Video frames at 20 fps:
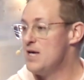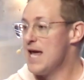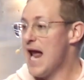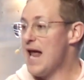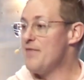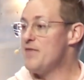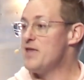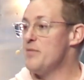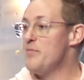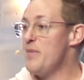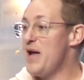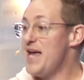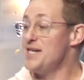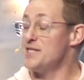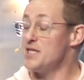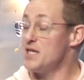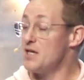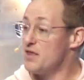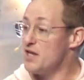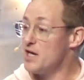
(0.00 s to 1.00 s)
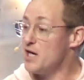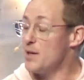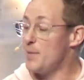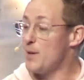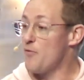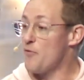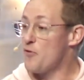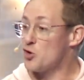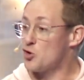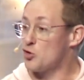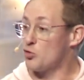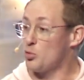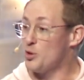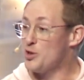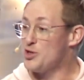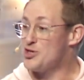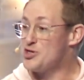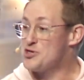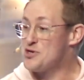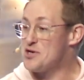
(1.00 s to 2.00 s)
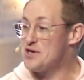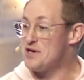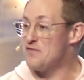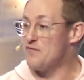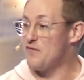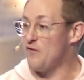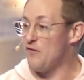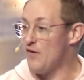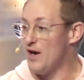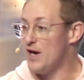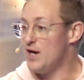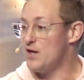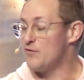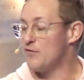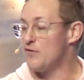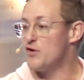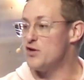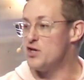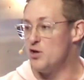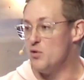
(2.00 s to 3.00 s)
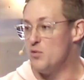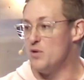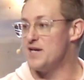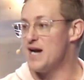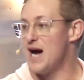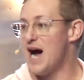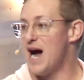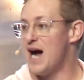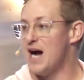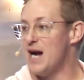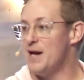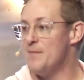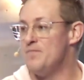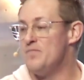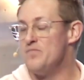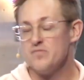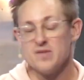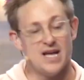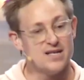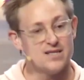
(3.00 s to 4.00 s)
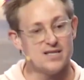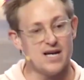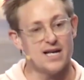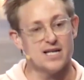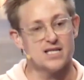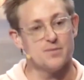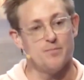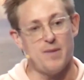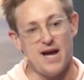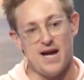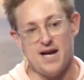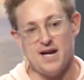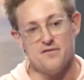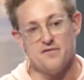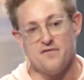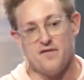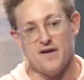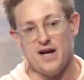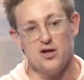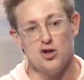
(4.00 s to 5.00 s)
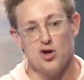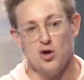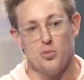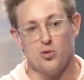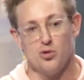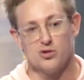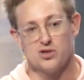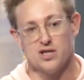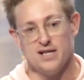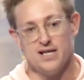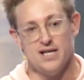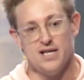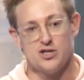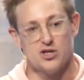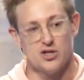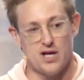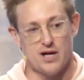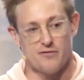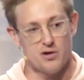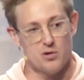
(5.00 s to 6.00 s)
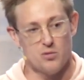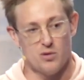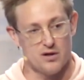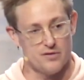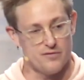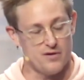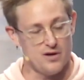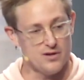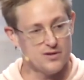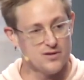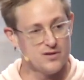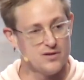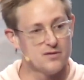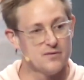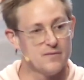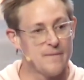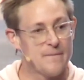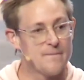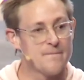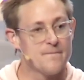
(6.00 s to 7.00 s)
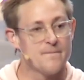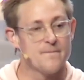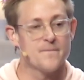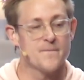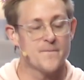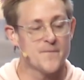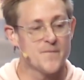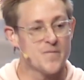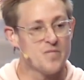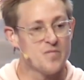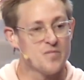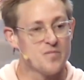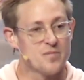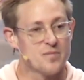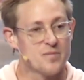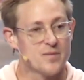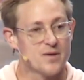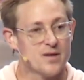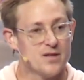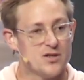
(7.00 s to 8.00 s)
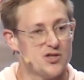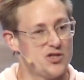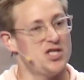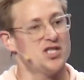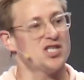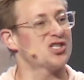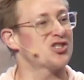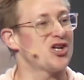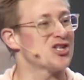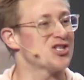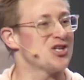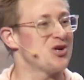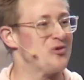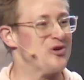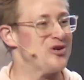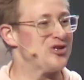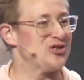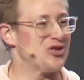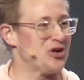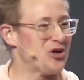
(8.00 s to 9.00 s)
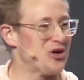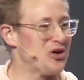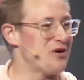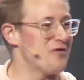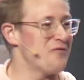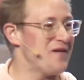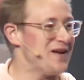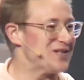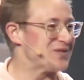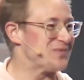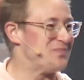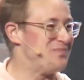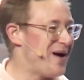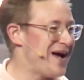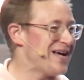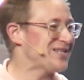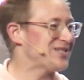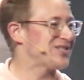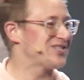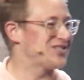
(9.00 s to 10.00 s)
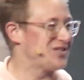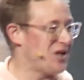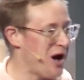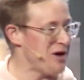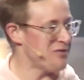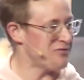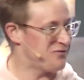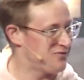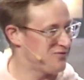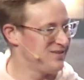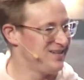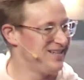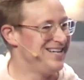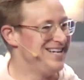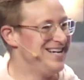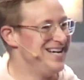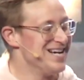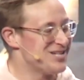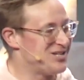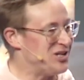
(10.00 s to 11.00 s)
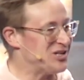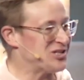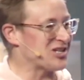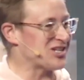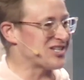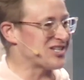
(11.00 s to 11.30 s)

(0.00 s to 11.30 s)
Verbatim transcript: And the amazing thing about the Christian faith for you and I is that it's made available to each and every one of us. Jesus doesn't reserve his best stuff. Jesus